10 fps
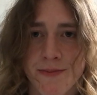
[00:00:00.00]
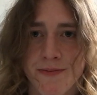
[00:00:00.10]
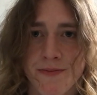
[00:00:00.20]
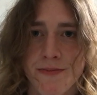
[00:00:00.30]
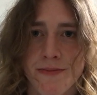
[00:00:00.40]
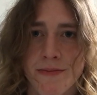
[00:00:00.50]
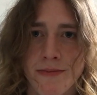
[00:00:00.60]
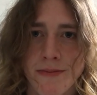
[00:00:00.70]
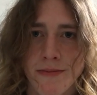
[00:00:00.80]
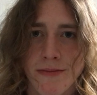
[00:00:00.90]

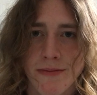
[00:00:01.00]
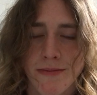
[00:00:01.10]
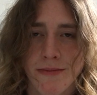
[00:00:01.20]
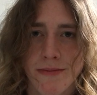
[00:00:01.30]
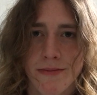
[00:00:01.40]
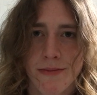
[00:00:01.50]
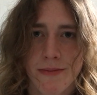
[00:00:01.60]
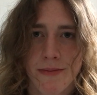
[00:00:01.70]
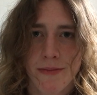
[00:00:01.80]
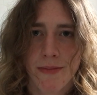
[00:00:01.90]

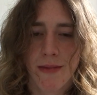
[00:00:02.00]
(silence)